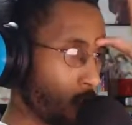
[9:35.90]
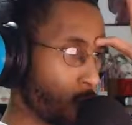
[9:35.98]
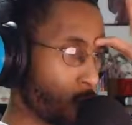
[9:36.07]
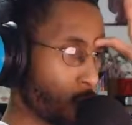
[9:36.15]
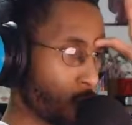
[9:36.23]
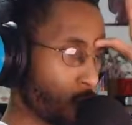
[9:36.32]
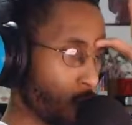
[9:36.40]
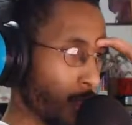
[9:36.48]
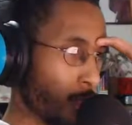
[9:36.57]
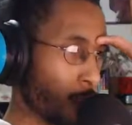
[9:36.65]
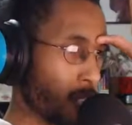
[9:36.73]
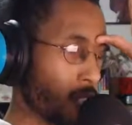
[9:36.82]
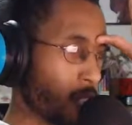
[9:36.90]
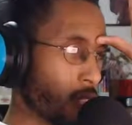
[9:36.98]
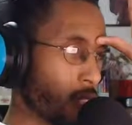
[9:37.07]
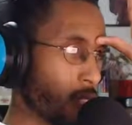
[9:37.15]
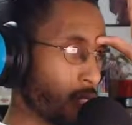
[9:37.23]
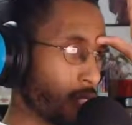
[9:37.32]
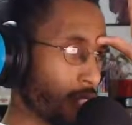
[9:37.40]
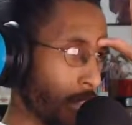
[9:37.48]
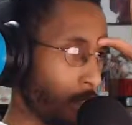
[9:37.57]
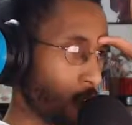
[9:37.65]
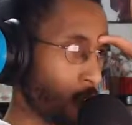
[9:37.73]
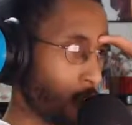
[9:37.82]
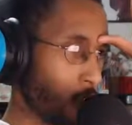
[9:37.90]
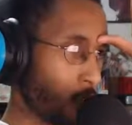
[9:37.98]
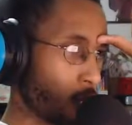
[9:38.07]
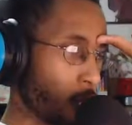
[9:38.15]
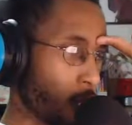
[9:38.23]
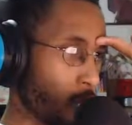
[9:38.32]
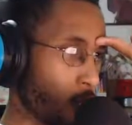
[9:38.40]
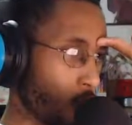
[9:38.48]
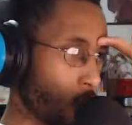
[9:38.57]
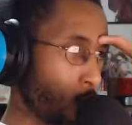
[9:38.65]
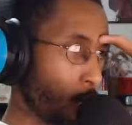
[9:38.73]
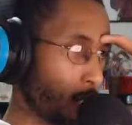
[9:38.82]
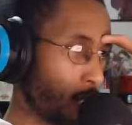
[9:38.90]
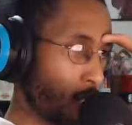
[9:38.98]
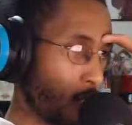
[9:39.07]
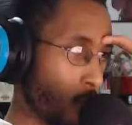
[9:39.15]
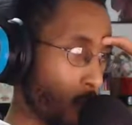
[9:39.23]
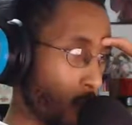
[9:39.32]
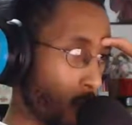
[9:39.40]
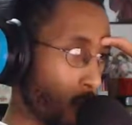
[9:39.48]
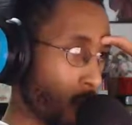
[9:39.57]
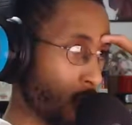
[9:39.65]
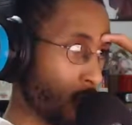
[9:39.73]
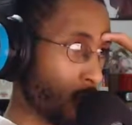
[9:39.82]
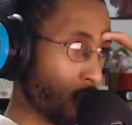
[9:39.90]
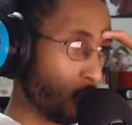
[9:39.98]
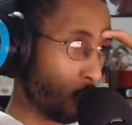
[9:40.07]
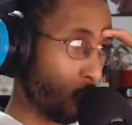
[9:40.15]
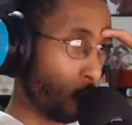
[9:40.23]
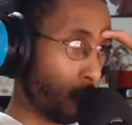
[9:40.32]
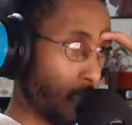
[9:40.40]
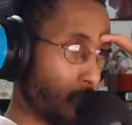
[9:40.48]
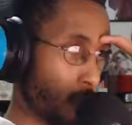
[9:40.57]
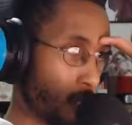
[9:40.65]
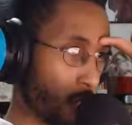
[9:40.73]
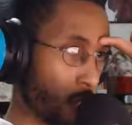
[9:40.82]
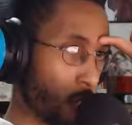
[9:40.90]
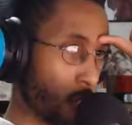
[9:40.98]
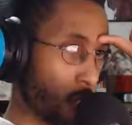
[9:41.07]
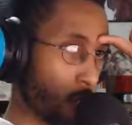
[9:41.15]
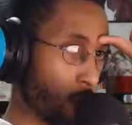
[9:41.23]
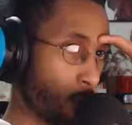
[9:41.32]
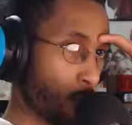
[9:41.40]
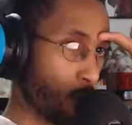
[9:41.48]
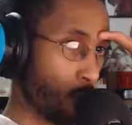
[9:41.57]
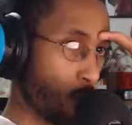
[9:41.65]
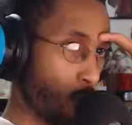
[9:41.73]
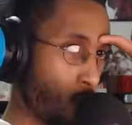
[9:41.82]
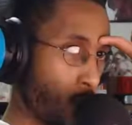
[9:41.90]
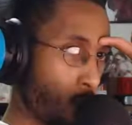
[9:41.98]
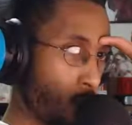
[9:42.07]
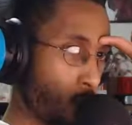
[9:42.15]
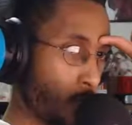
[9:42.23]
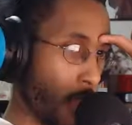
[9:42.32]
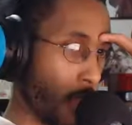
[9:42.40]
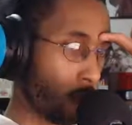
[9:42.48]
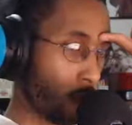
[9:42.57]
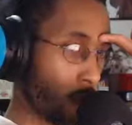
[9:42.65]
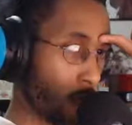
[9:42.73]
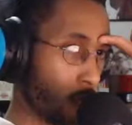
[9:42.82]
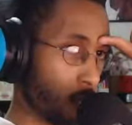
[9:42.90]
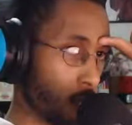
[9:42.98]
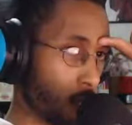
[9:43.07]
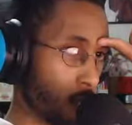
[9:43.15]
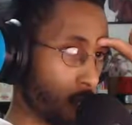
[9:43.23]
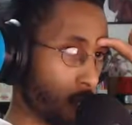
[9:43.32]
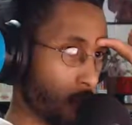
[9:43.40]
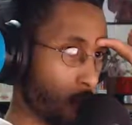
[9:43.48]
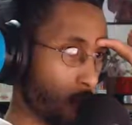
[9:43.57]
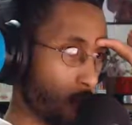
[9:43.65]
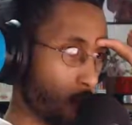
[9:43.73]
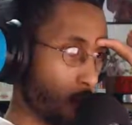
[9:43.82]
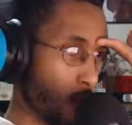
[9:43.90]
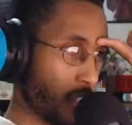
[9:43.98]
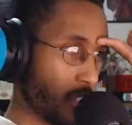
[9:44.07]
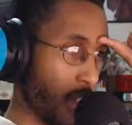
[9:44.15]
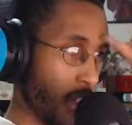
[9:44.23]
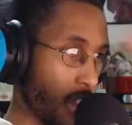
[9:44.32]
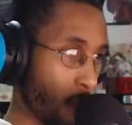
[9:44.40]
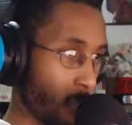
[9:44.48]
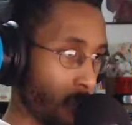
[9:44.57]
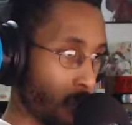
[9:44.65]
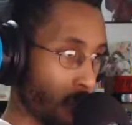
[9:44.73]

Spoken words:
describing sounds familiar, but I don't. Other than Godanner, that's the only mid 2000s mecha anime